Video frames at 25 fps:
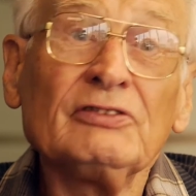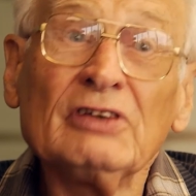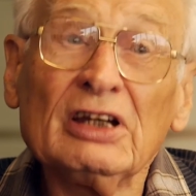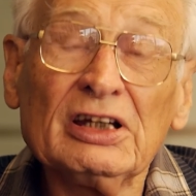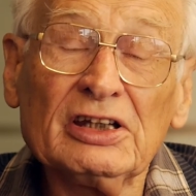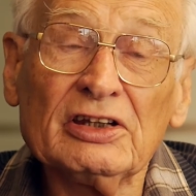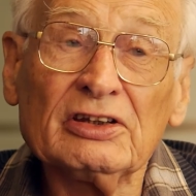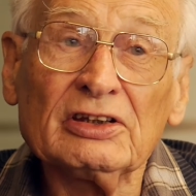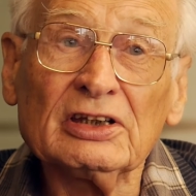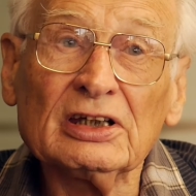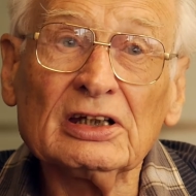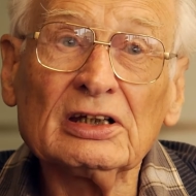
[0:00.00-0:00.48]

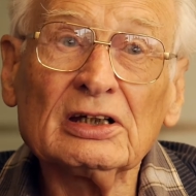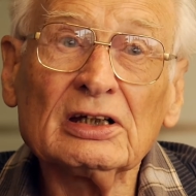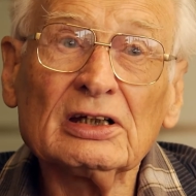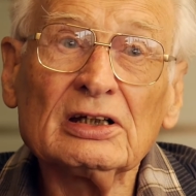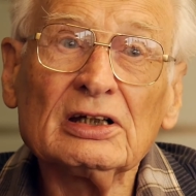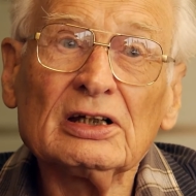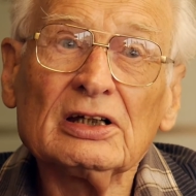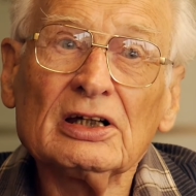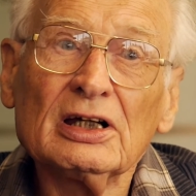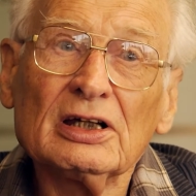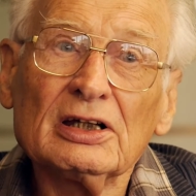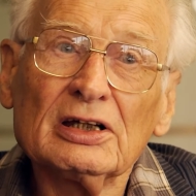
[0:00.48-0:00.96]
anything,
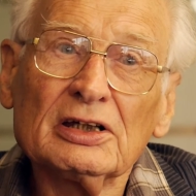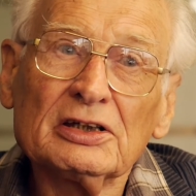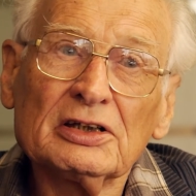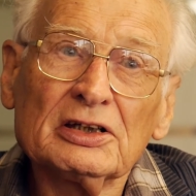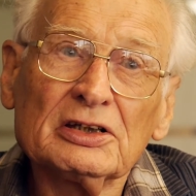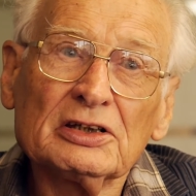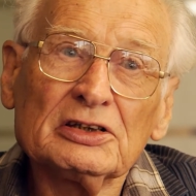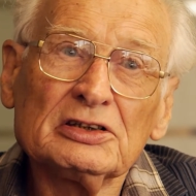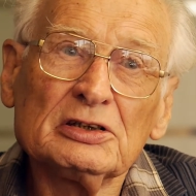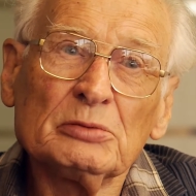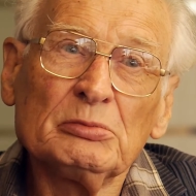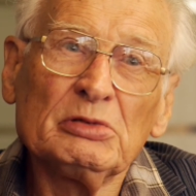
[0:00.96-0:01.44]

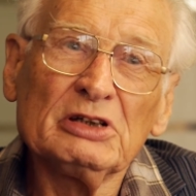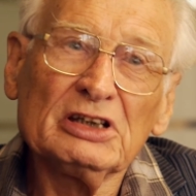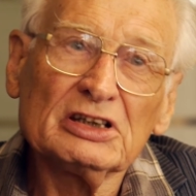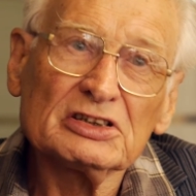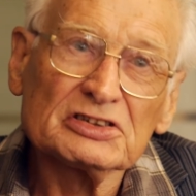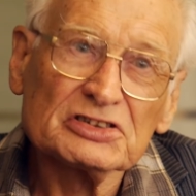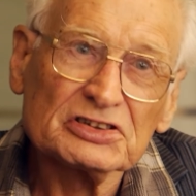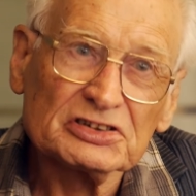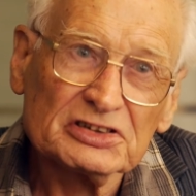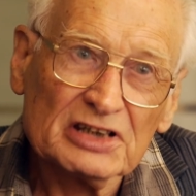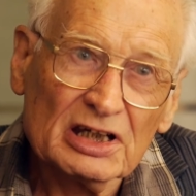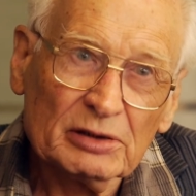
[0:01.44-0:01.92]
to be a
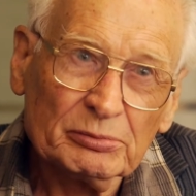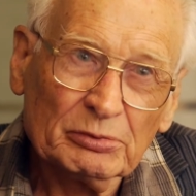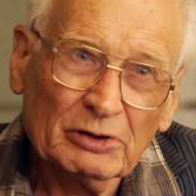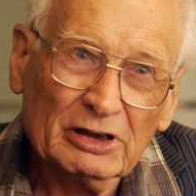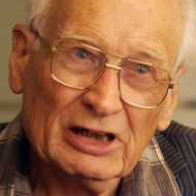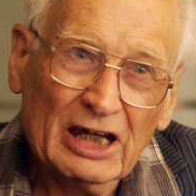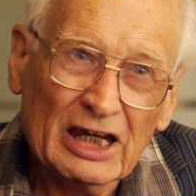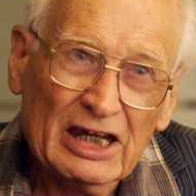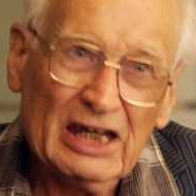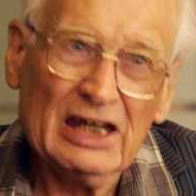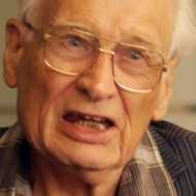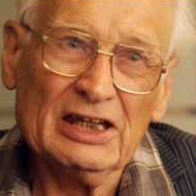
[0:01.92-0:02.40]
step
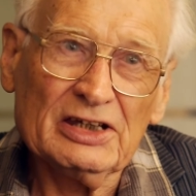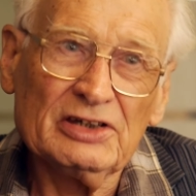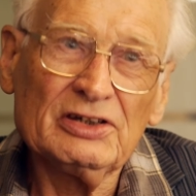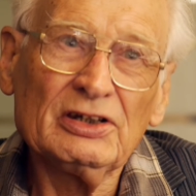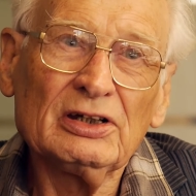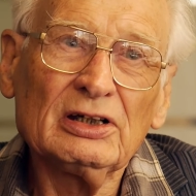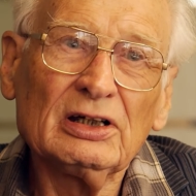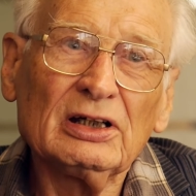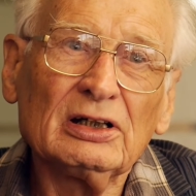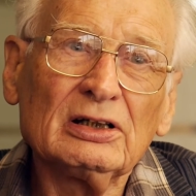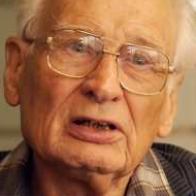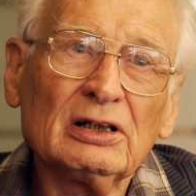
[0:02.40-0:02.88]
ahead
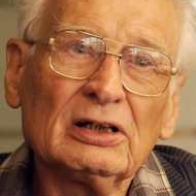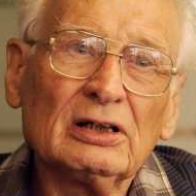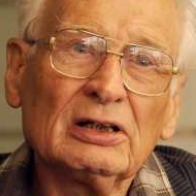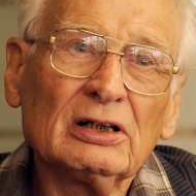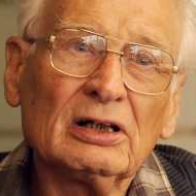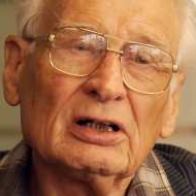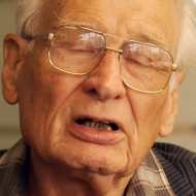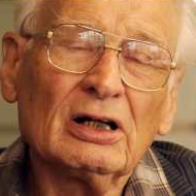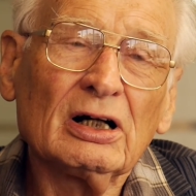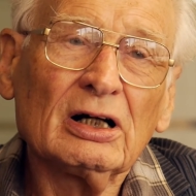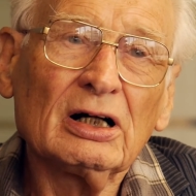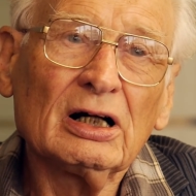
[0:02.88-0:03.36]

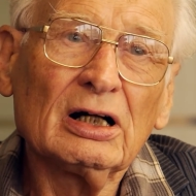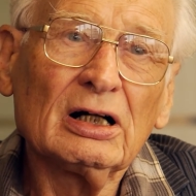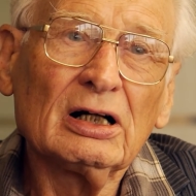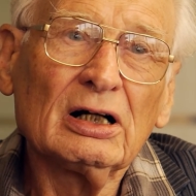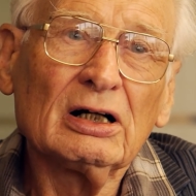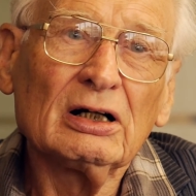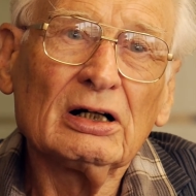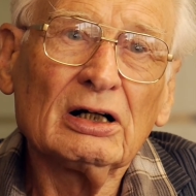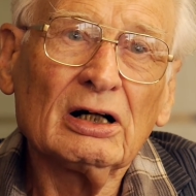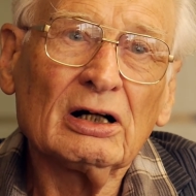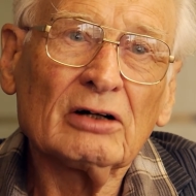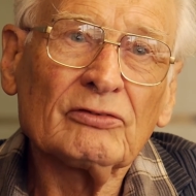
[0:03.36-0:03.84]

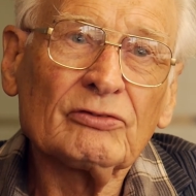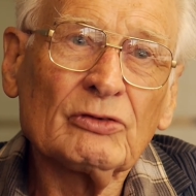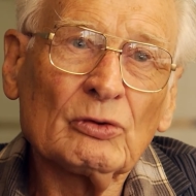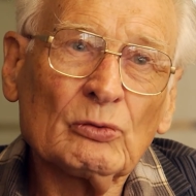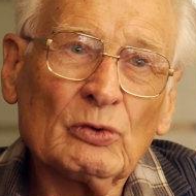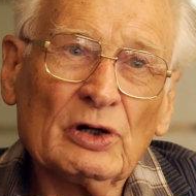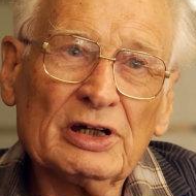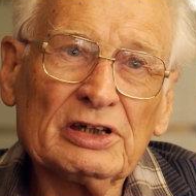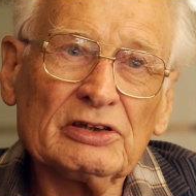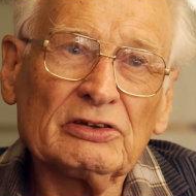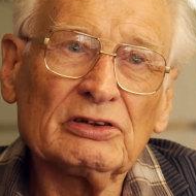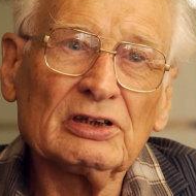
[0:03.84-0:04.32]
of the
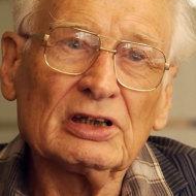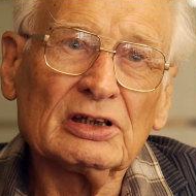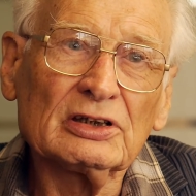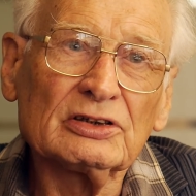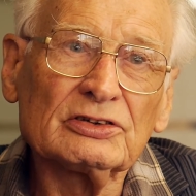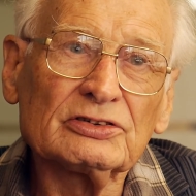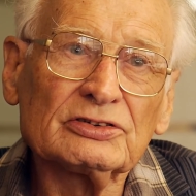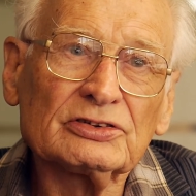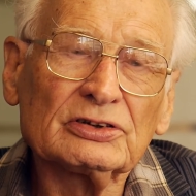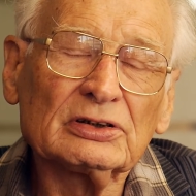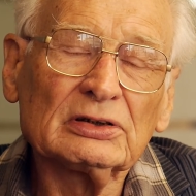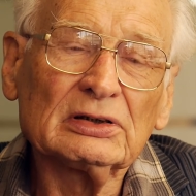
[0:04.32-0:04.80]
way
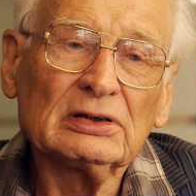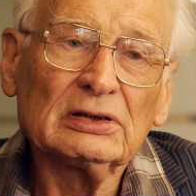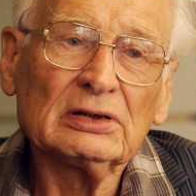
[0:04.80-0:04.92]
things